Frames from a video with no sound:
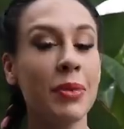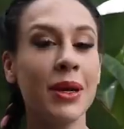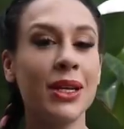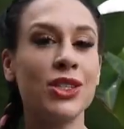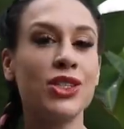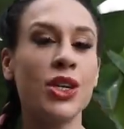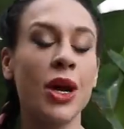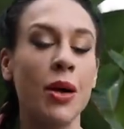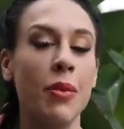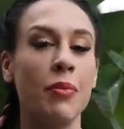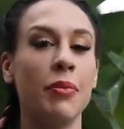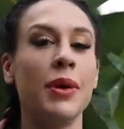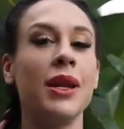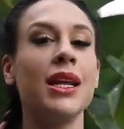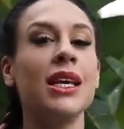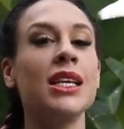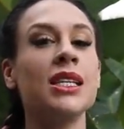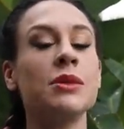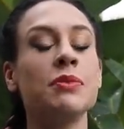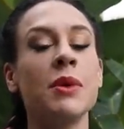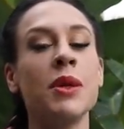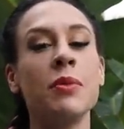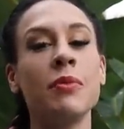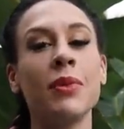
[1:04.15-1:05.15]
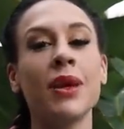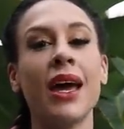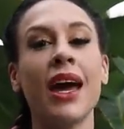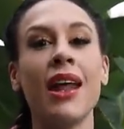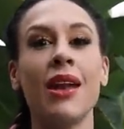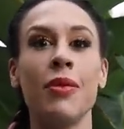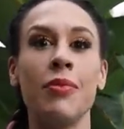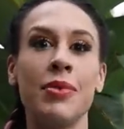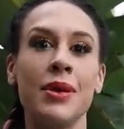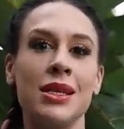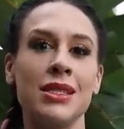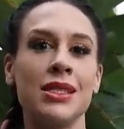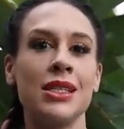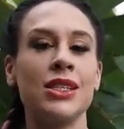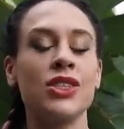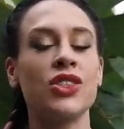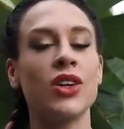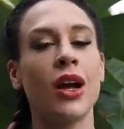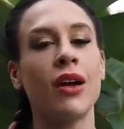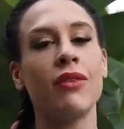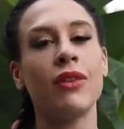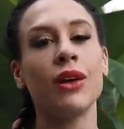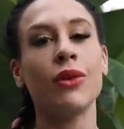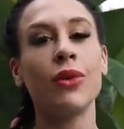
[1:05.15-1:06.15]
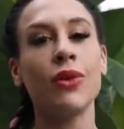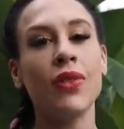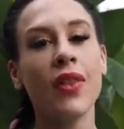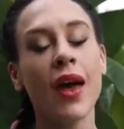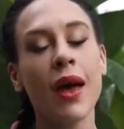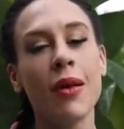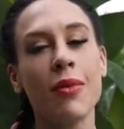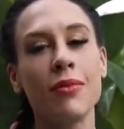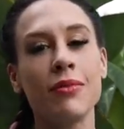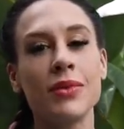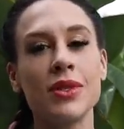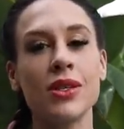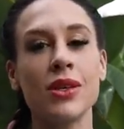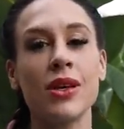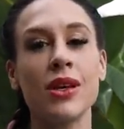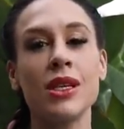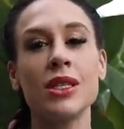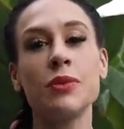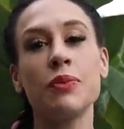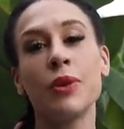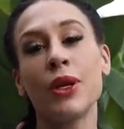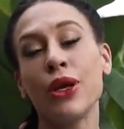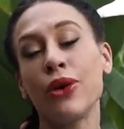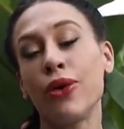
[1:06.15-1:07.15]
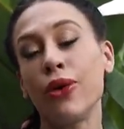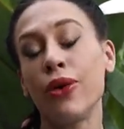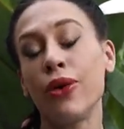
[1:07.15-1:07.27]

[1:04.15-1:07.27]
big jump, but he's been kind of busy traveling with them, so that's pretty